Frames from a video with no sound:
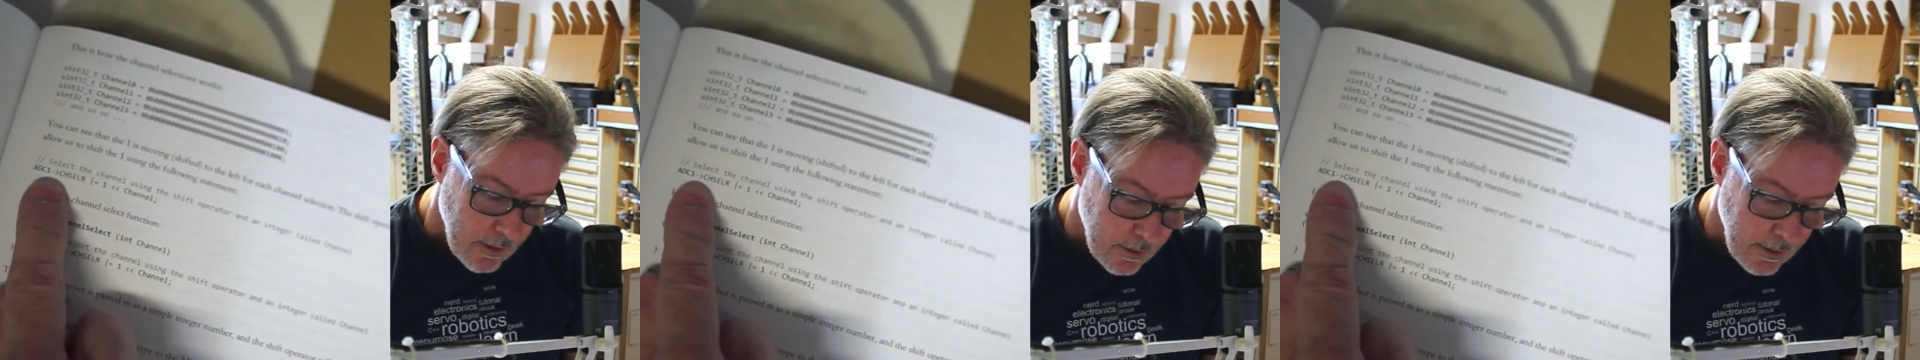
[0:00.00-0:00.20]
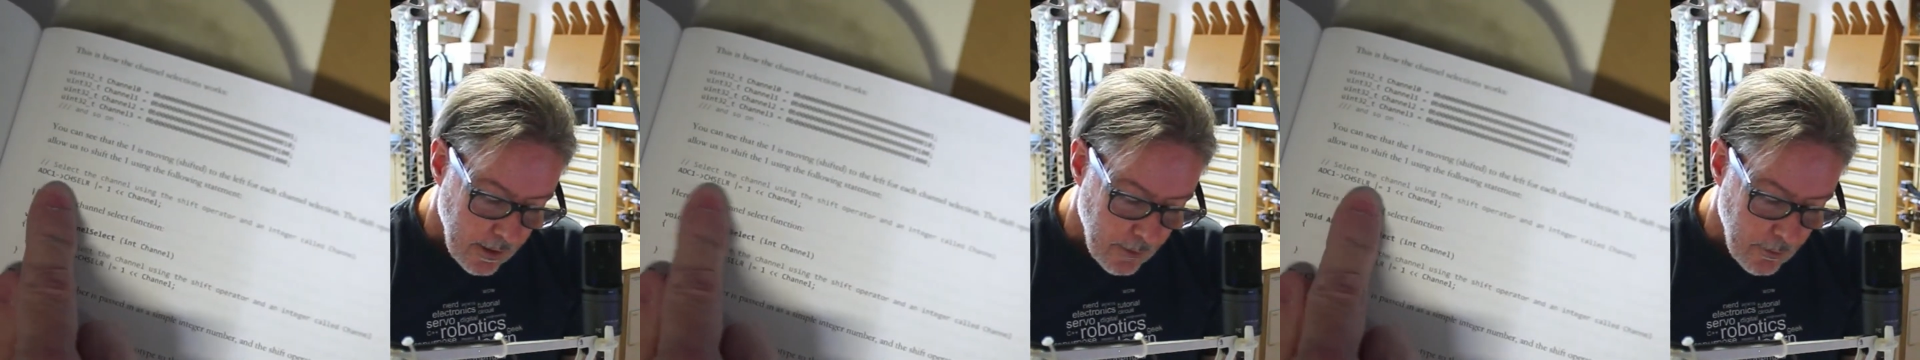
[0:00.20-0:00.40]

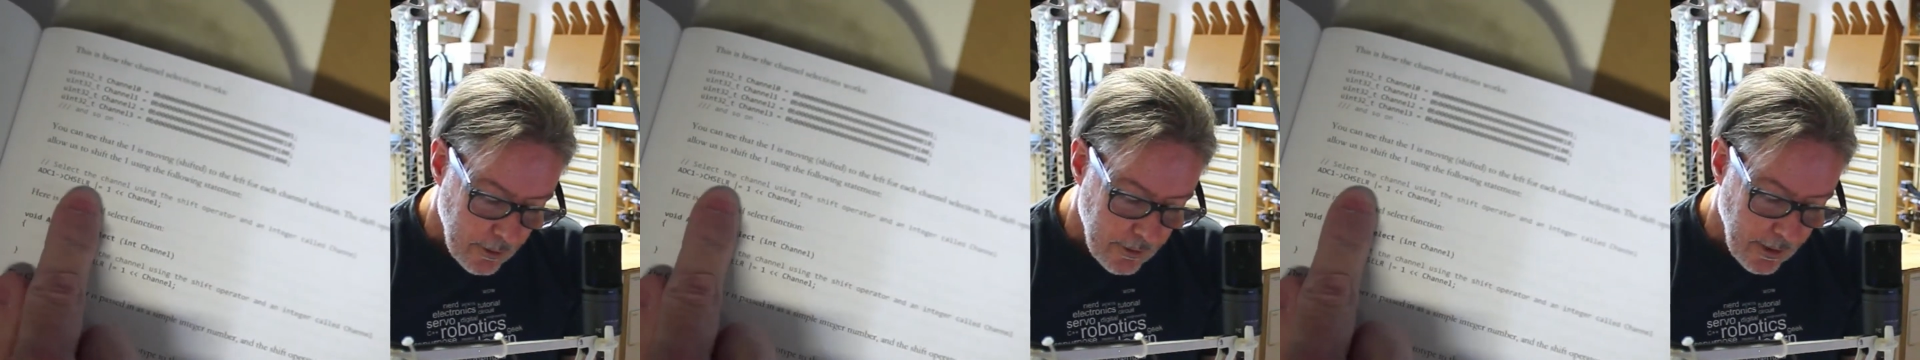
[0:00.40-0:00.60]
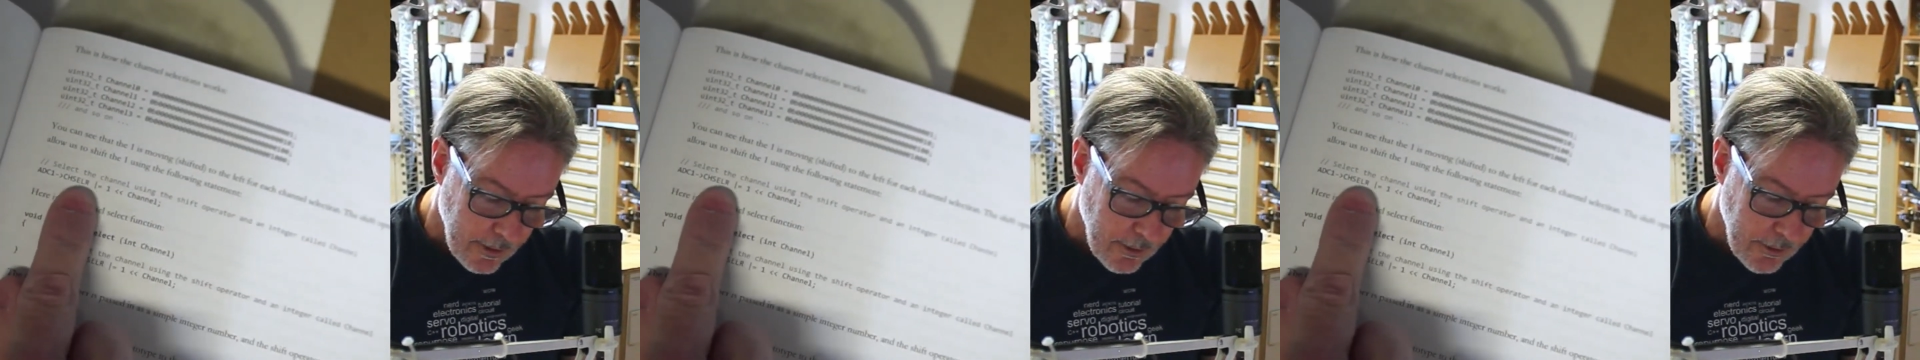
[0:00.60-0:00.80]
yeah, the
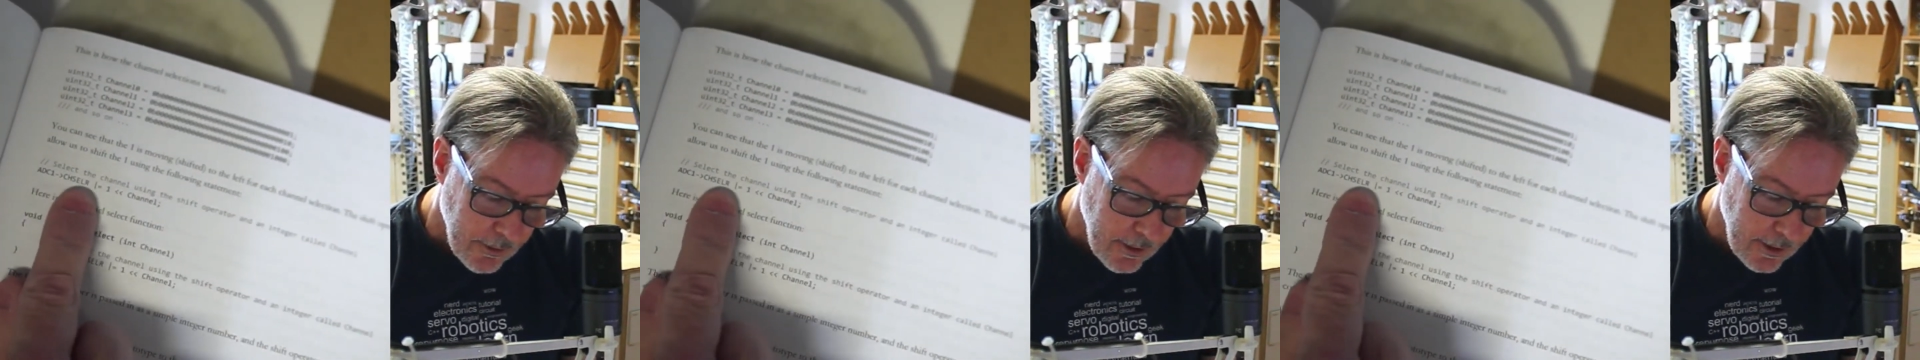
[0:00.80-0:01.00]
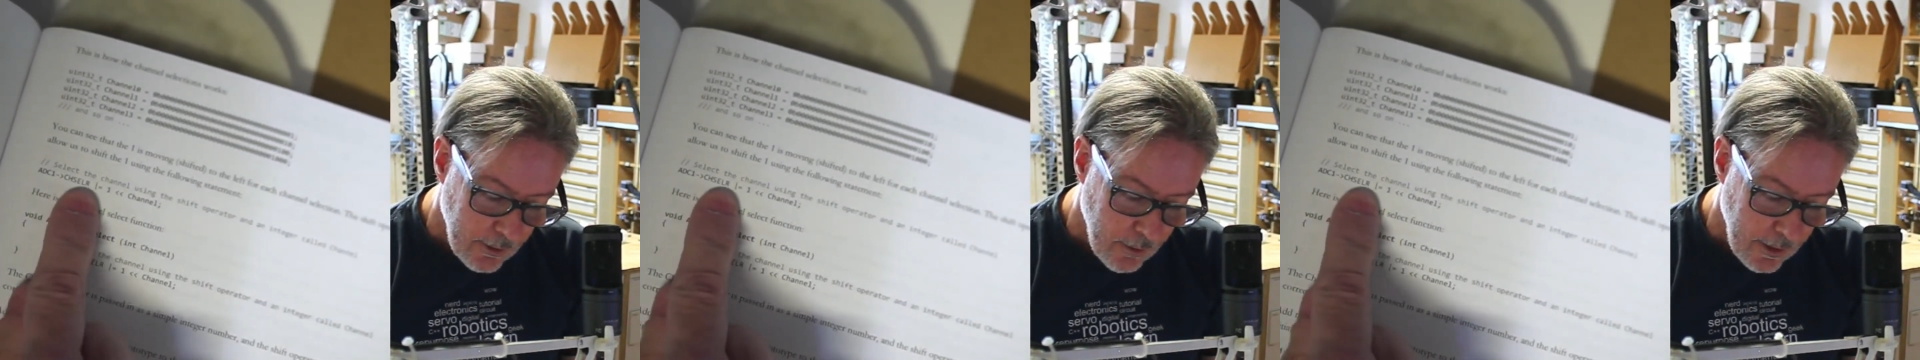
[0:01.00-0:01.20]
channel
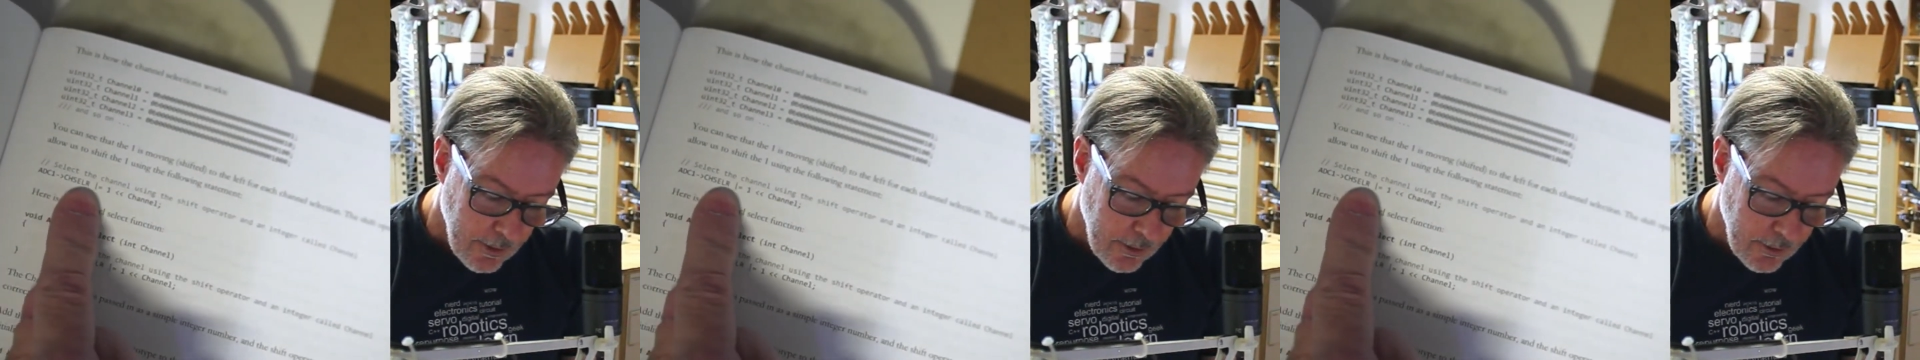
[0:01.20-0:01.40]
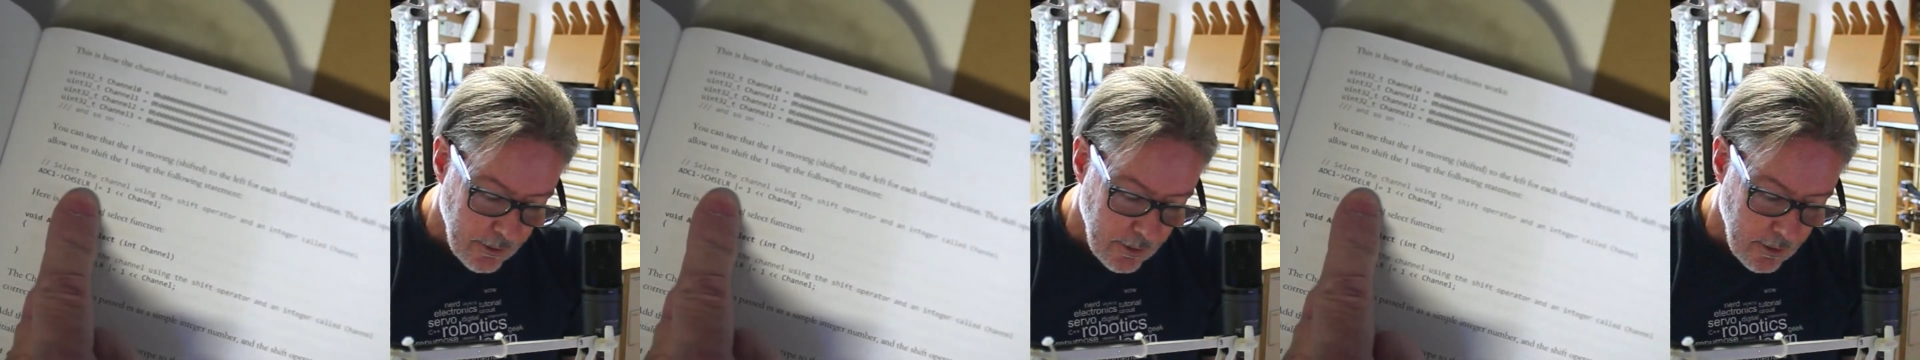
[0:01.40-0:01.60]
select
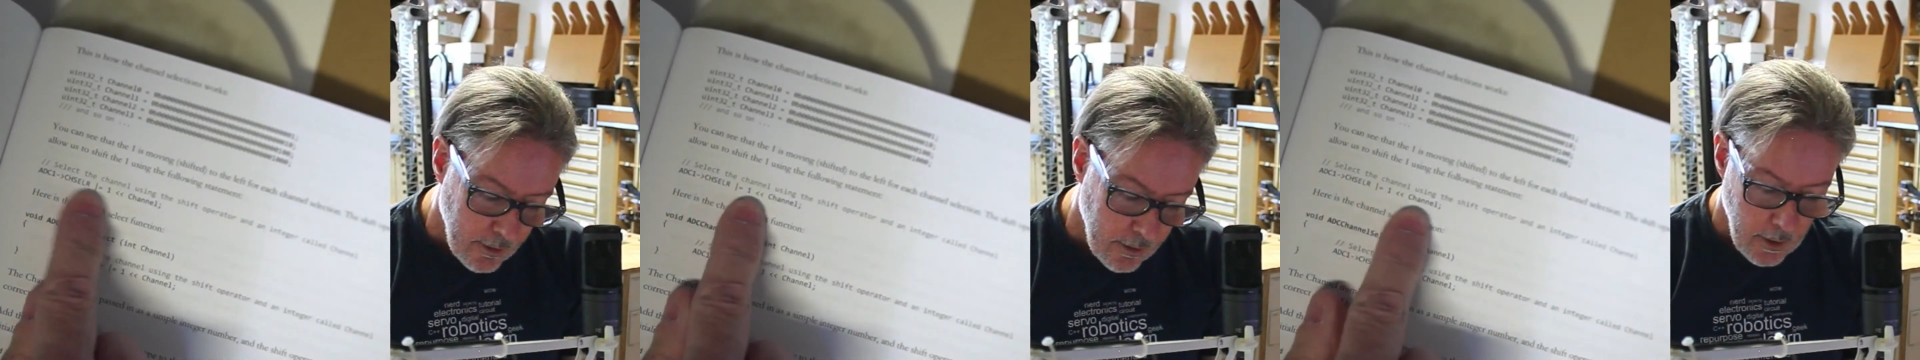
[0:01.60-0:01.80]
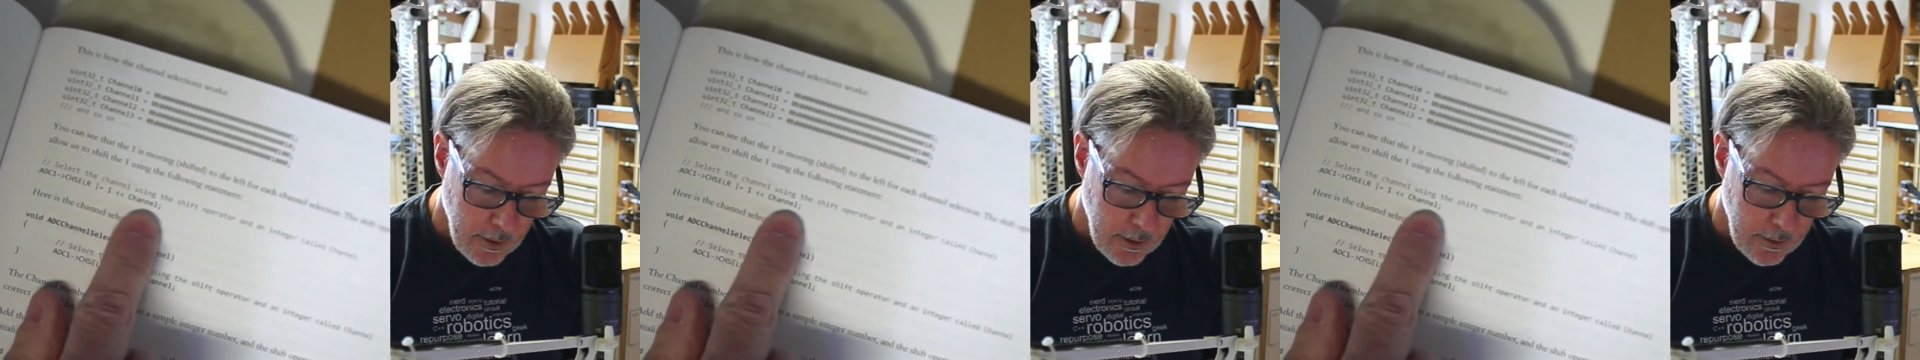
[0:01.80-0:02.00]

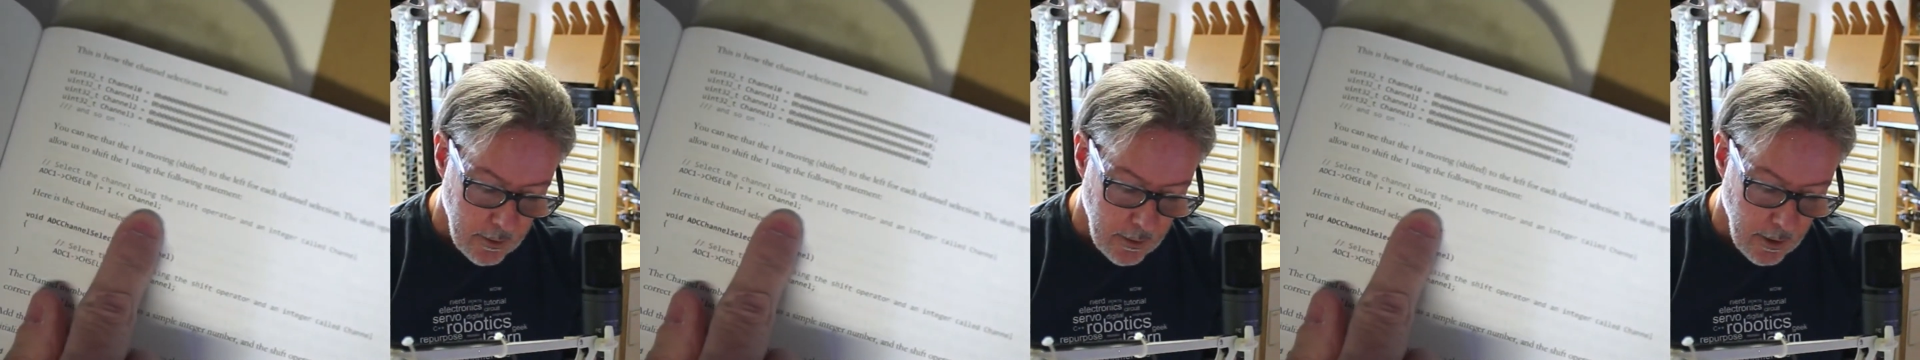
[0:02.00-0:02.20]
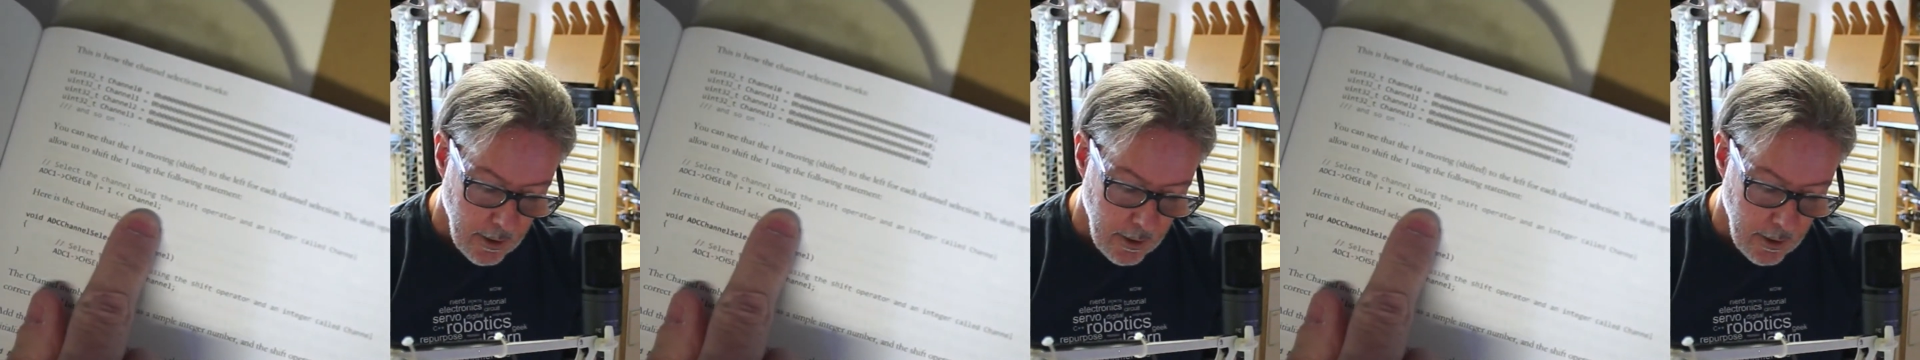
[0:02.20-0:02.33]
register, and